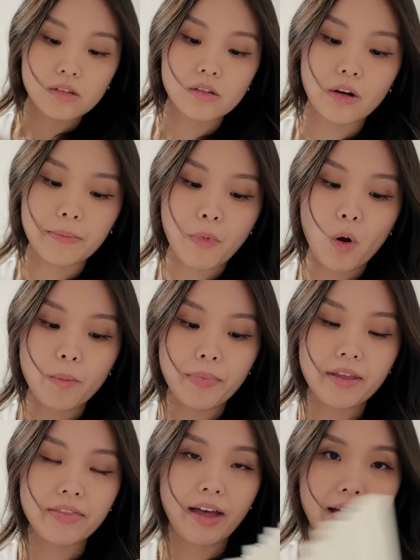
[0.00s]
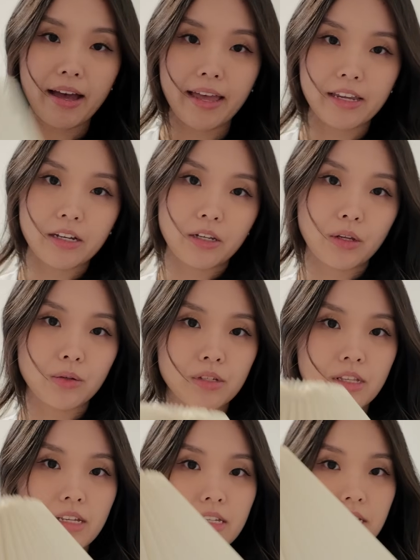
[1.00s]
So I'm hoping that I could use
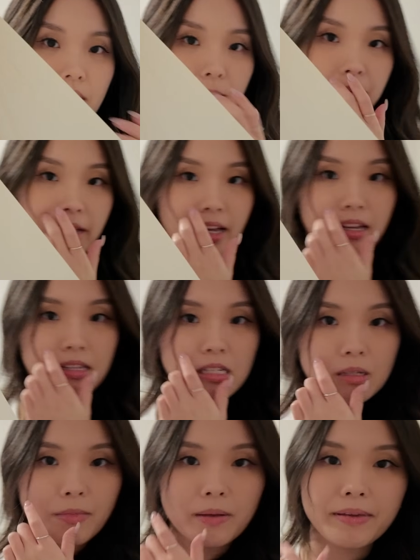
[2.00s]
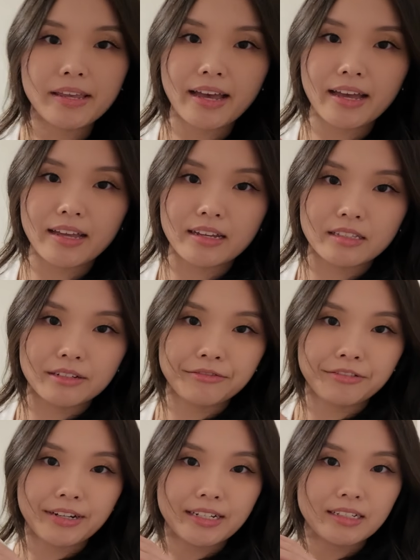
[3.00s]
this someplace, maybe get a
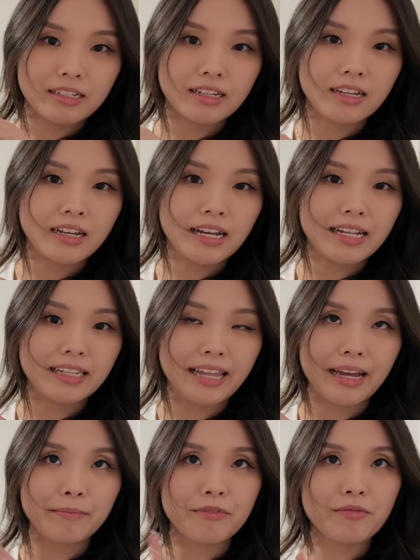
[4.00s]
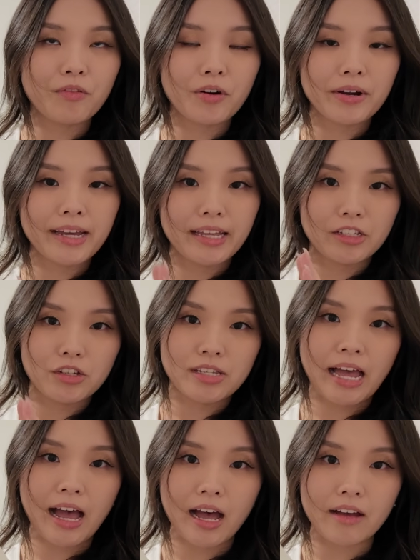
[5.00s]
different lamp for it and just
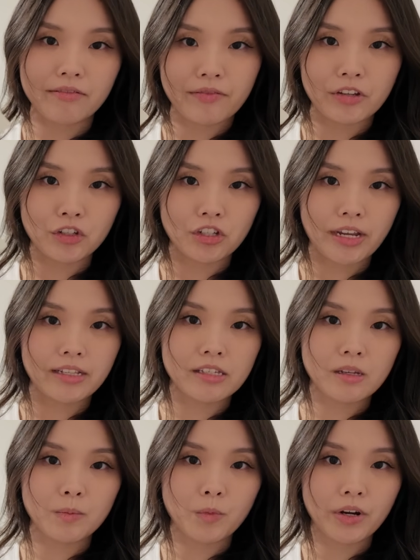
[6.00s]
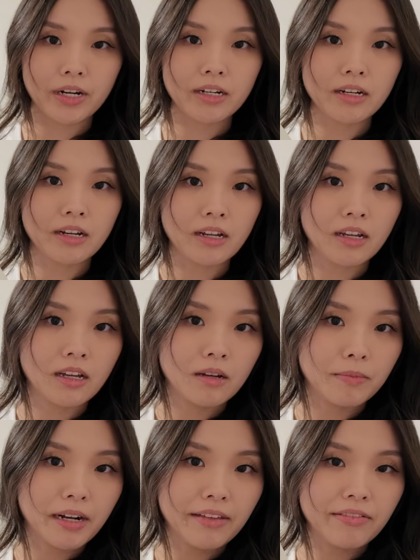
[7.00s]
have the shade somewhere.
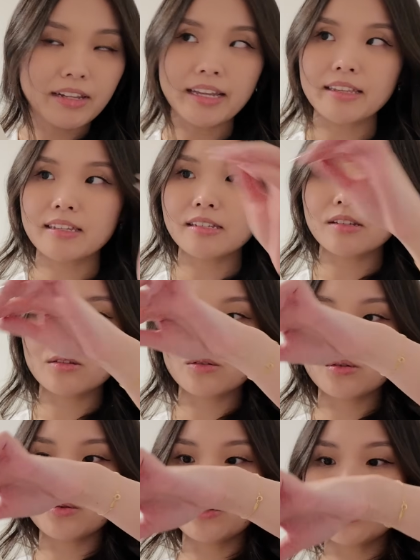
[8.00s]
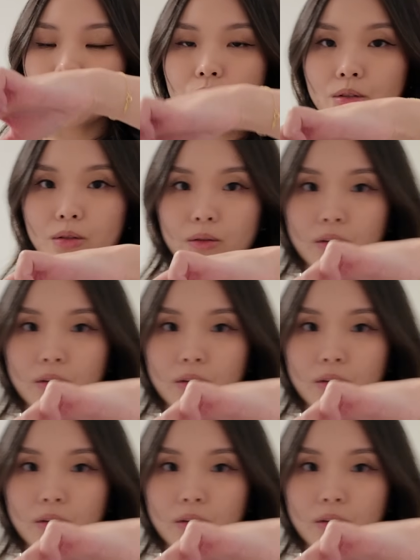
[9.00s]
But I feel like this is too good to